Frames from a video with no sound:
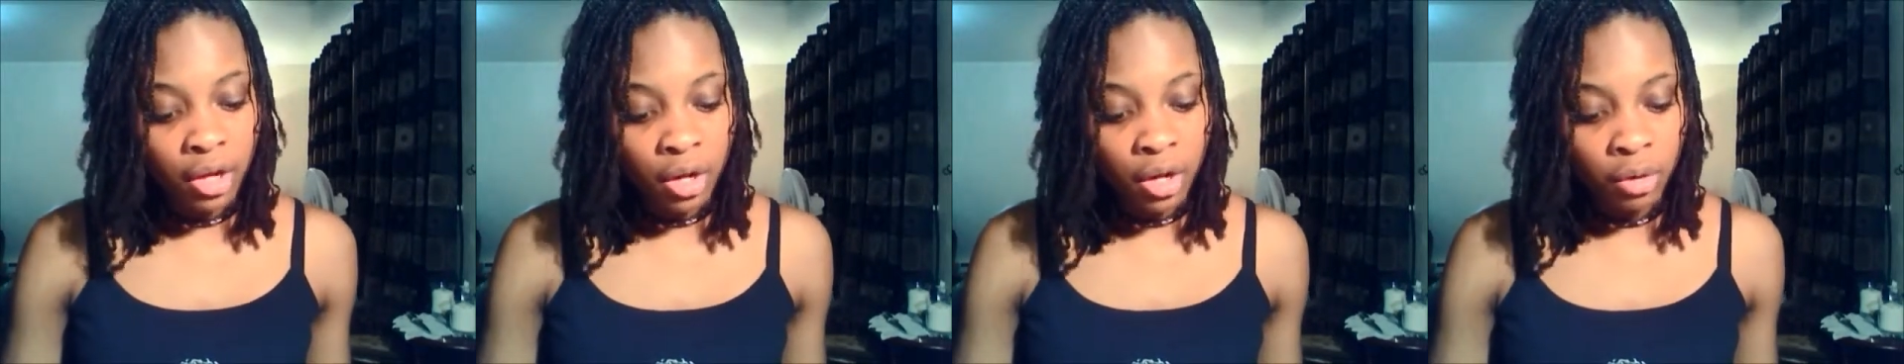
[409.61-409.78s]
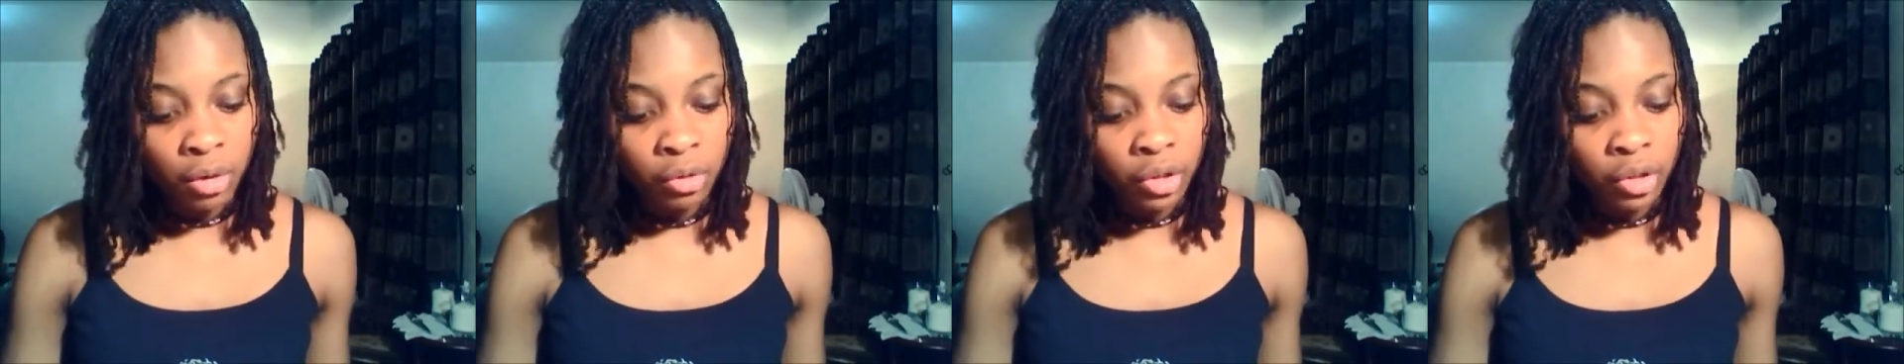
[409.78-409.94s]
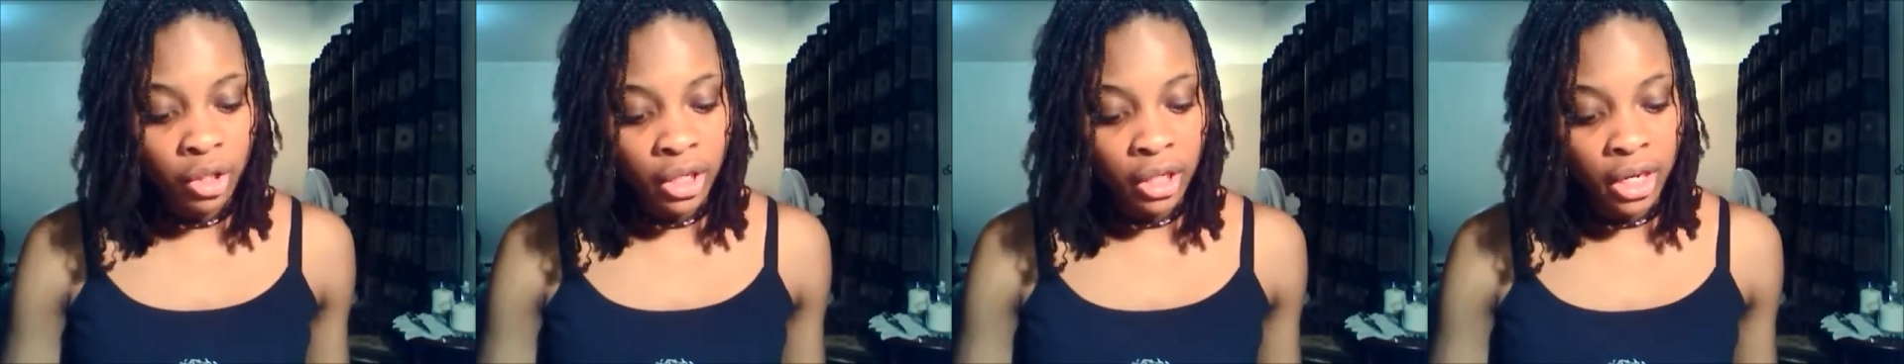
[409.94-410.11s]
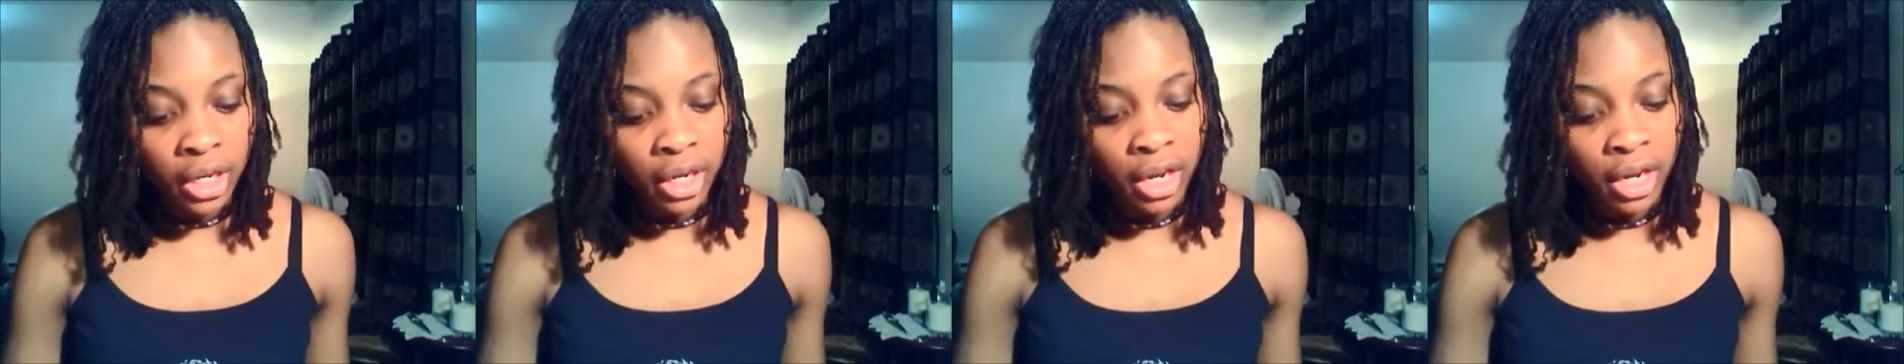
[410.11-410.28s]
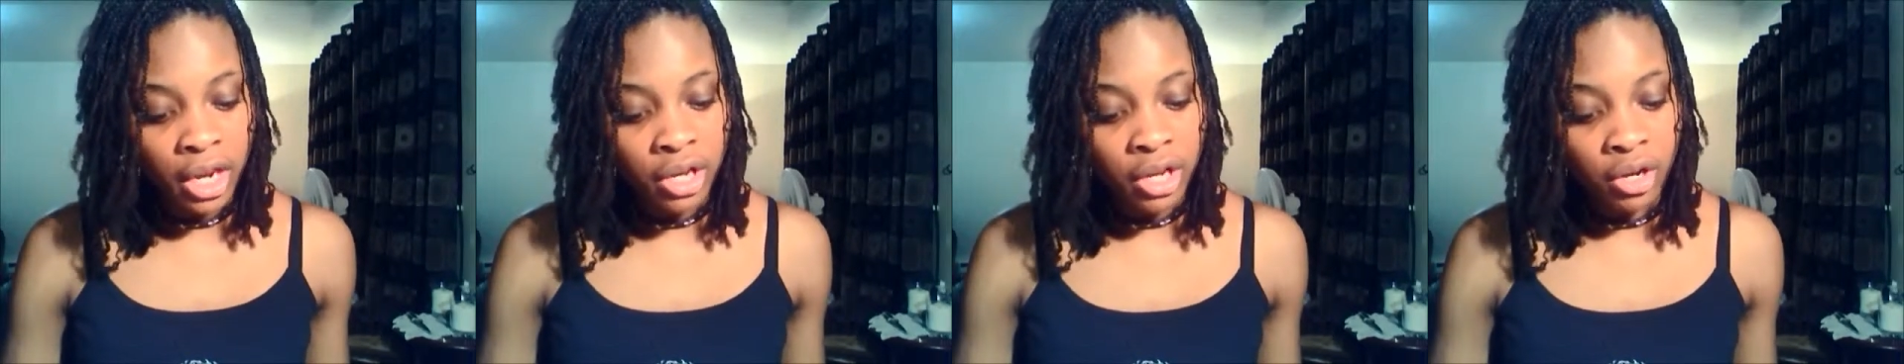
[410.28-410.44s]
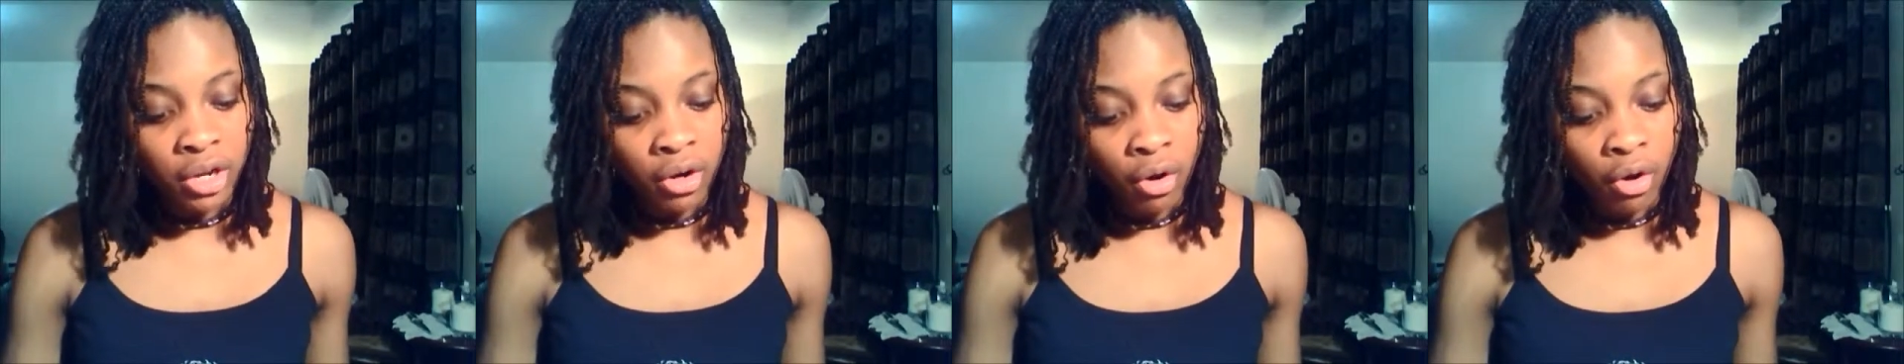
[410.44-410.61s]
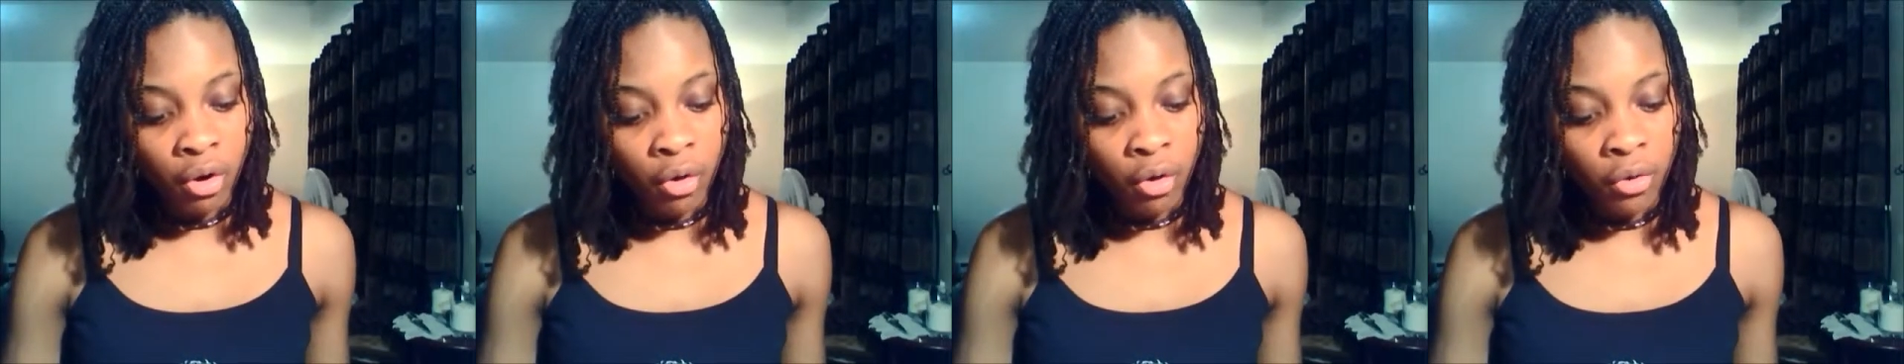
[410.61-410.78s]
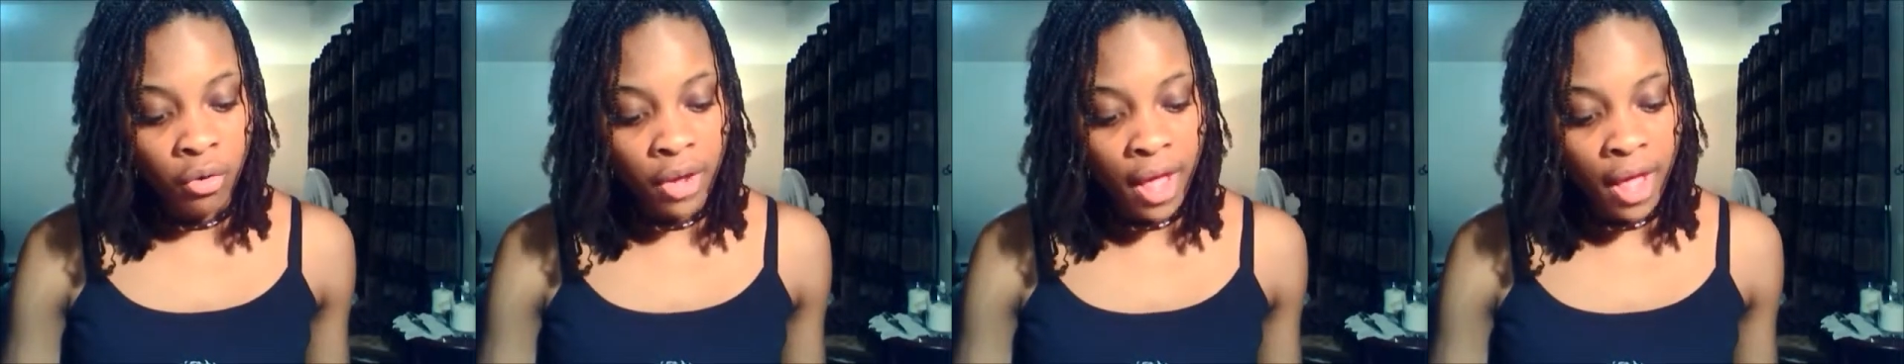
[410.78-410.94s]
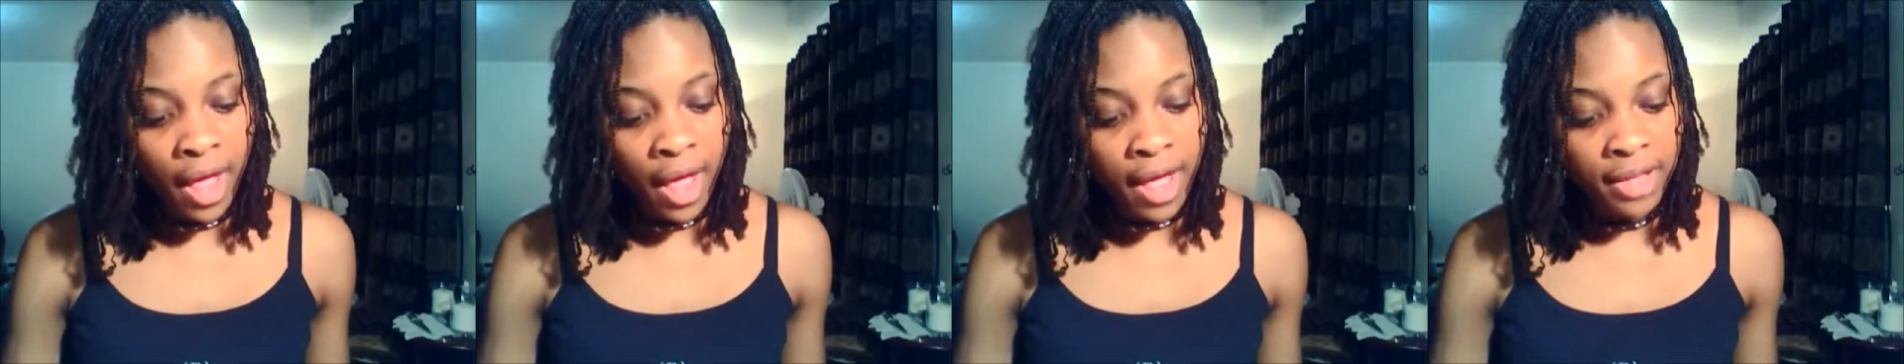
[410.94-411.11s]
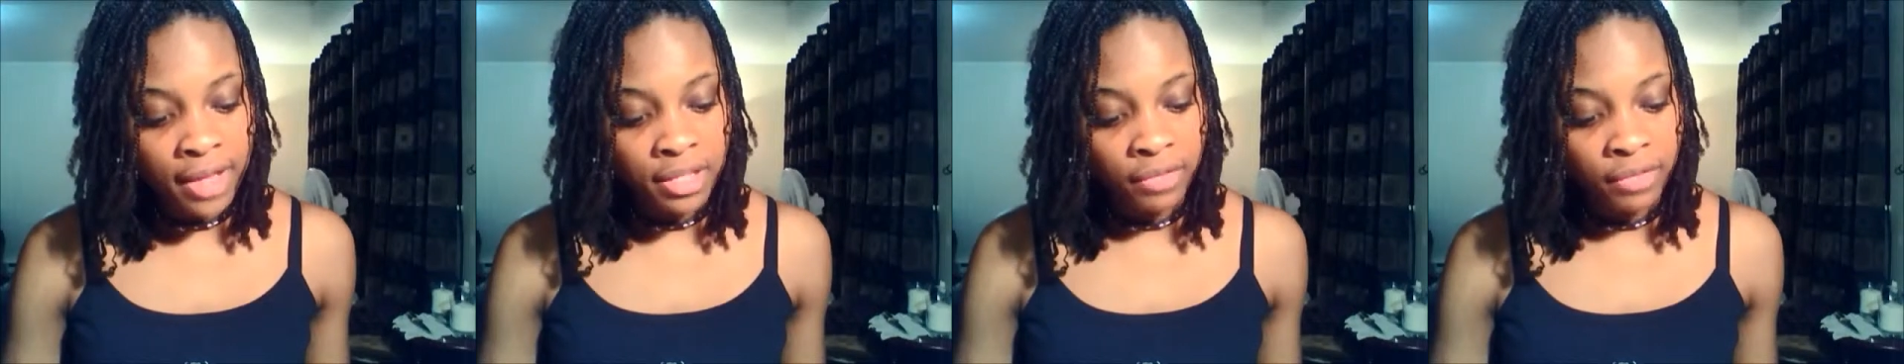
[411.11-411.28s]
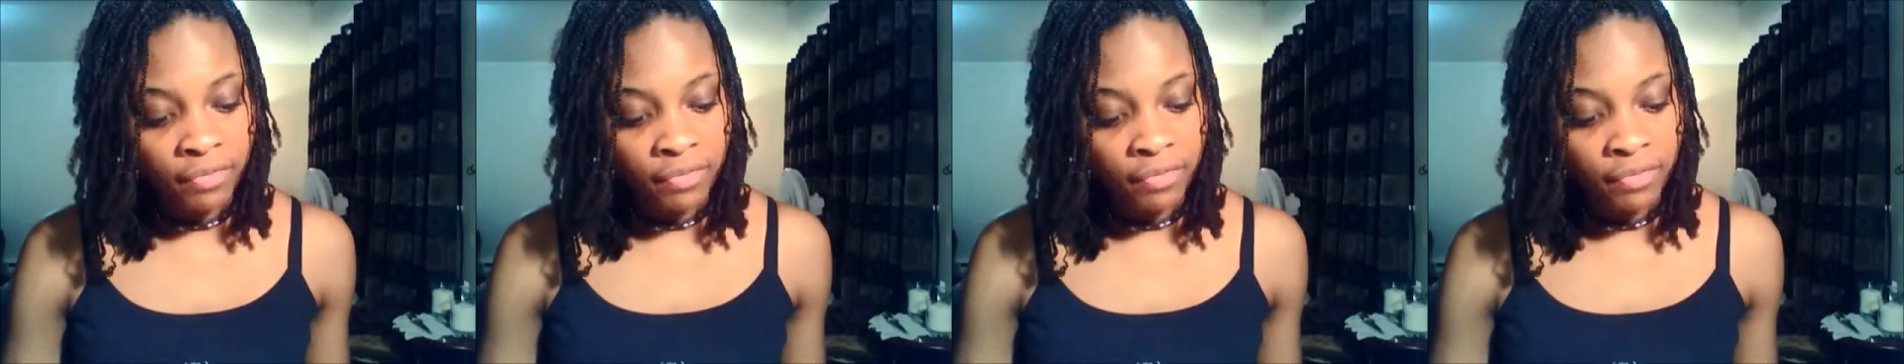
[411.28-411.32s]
go looking in your own head